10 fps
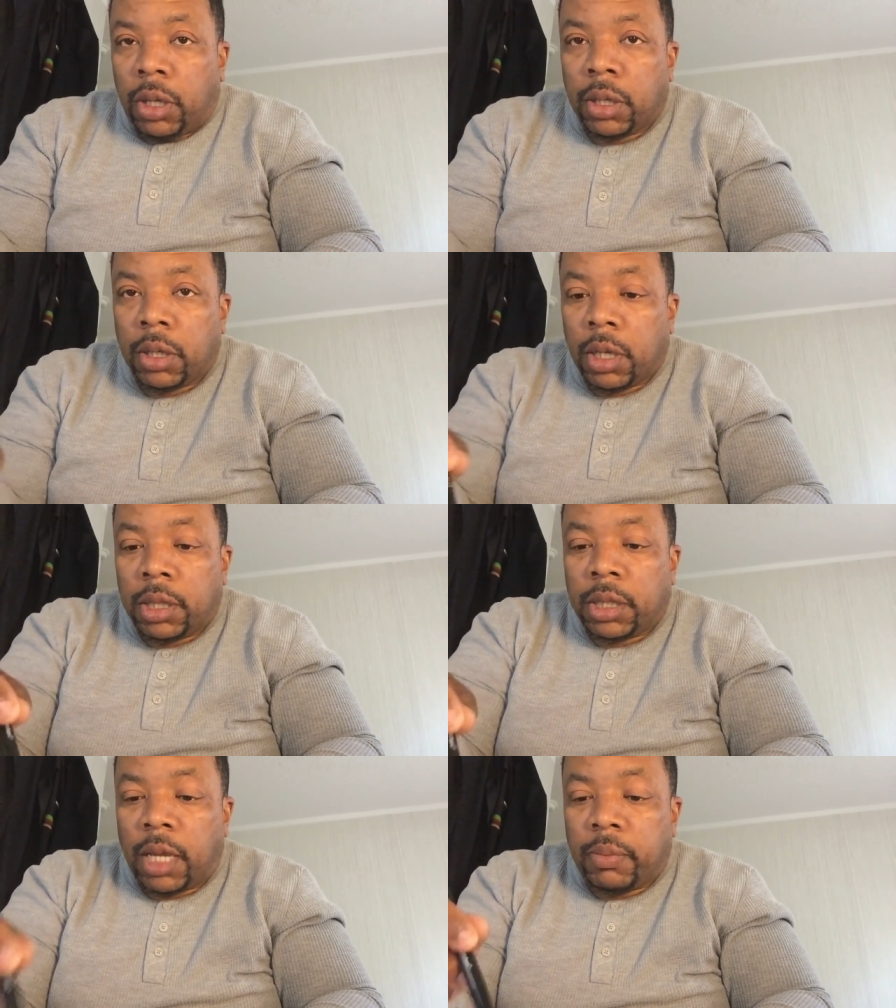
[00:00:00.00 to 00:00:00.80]
They
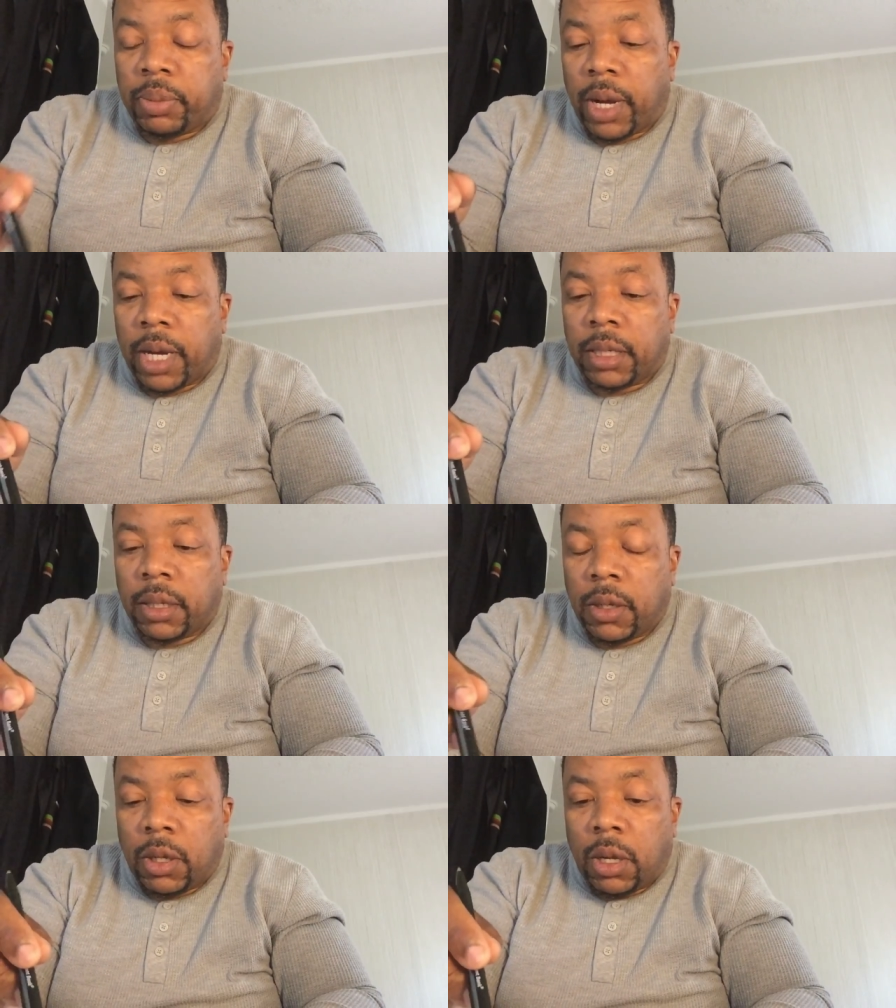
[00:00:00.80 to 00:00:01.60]
bred
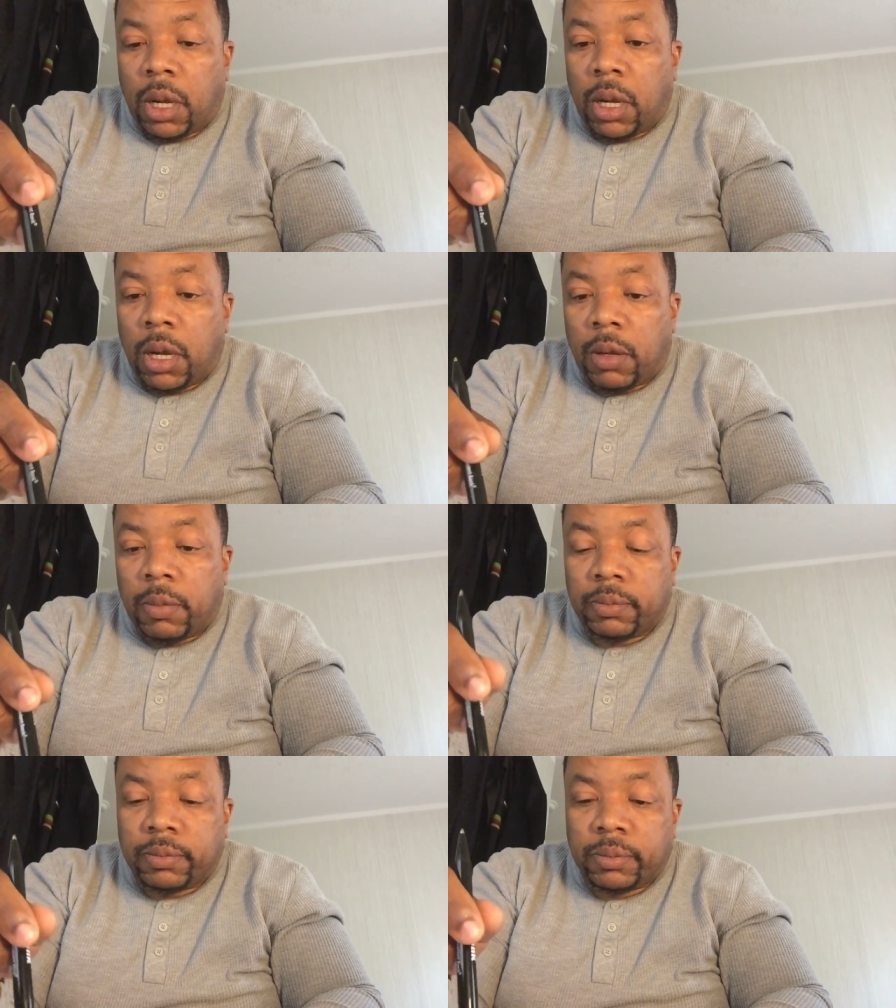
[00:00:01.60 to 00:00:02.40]
um,
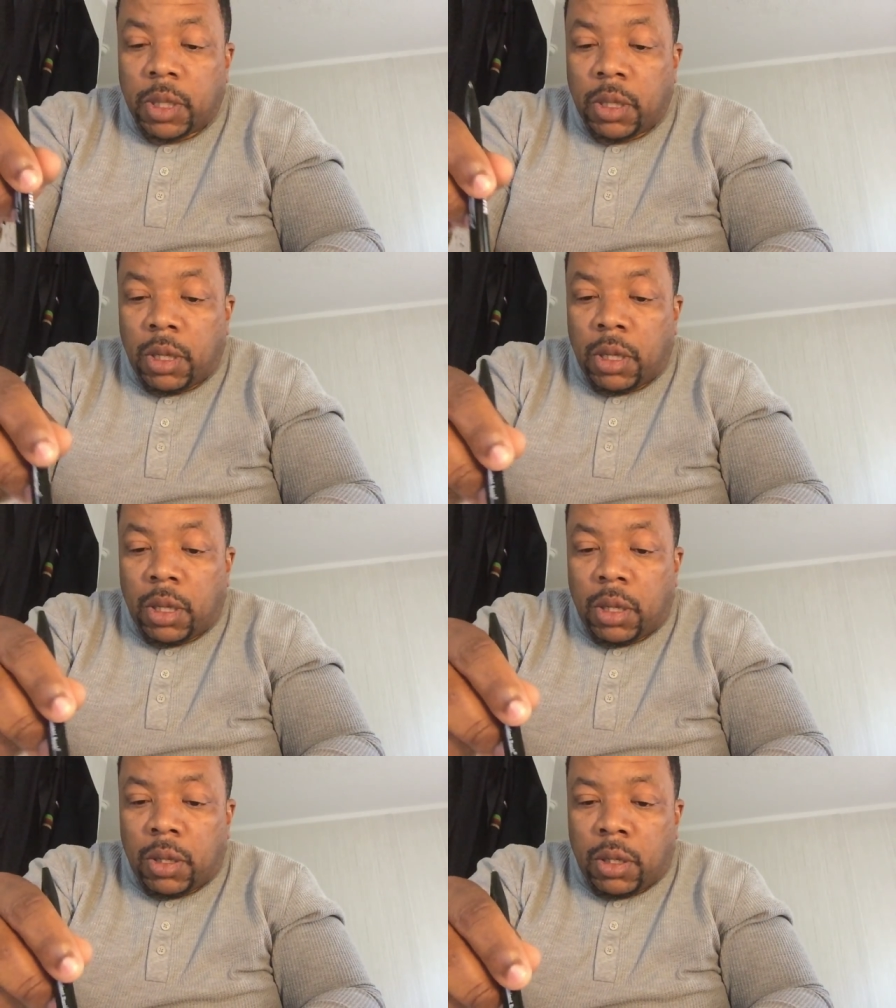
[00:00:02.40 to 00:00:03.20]

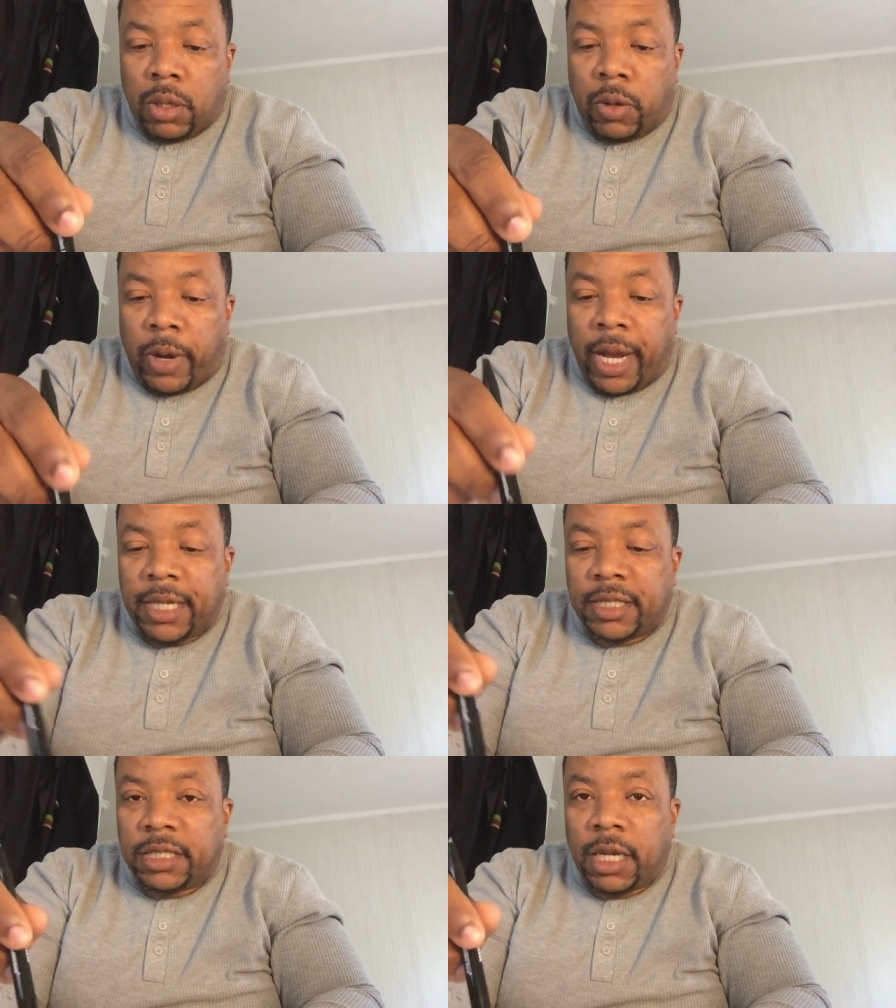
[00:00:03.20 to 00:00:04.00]

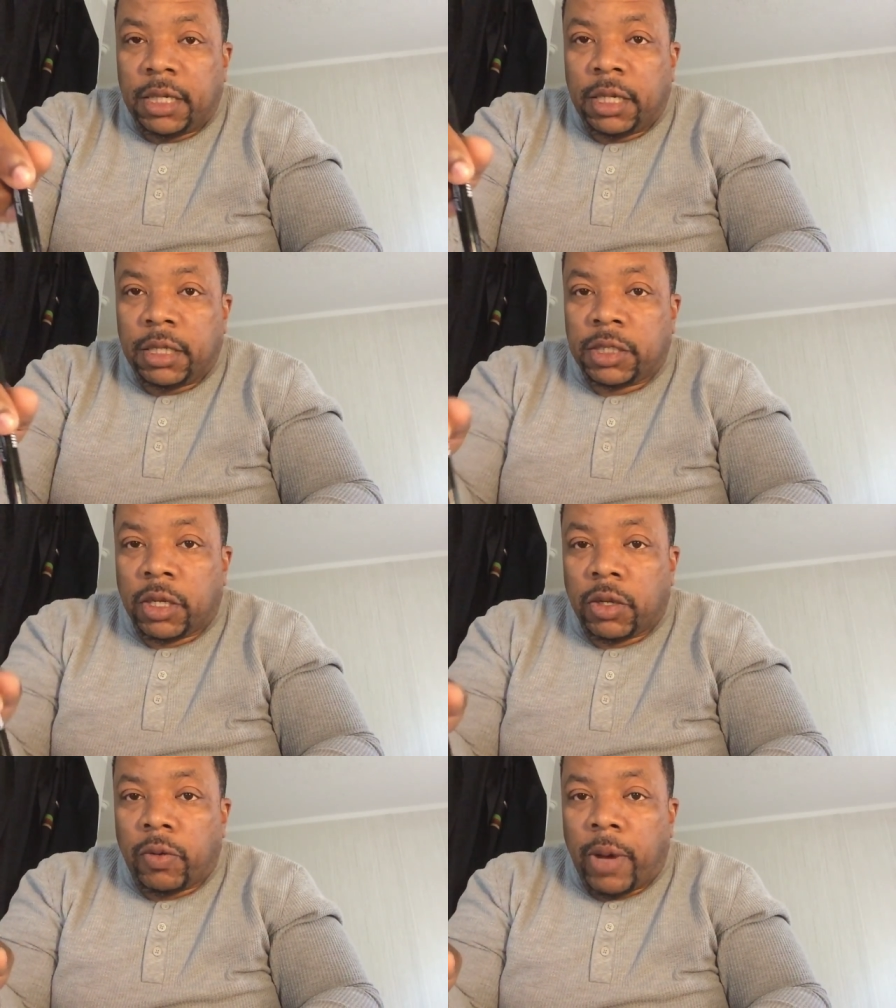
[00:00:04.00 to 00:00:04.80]
grandson to
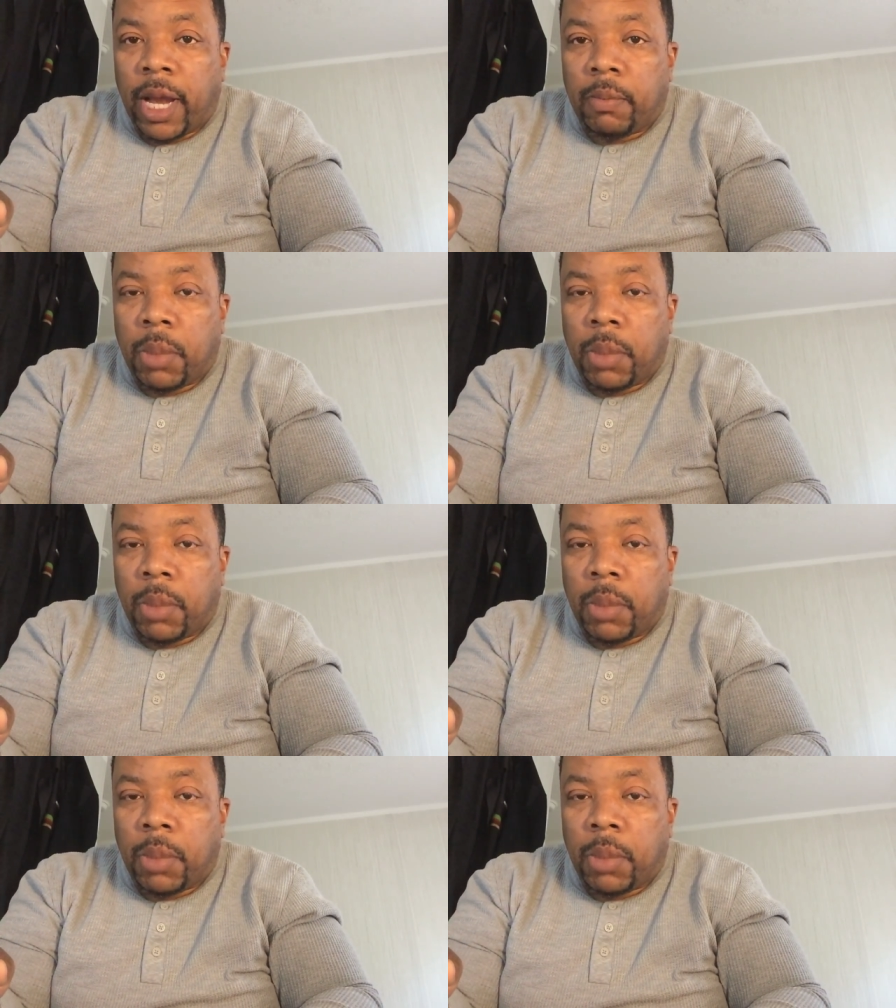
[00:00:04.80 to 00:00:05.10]
grandma.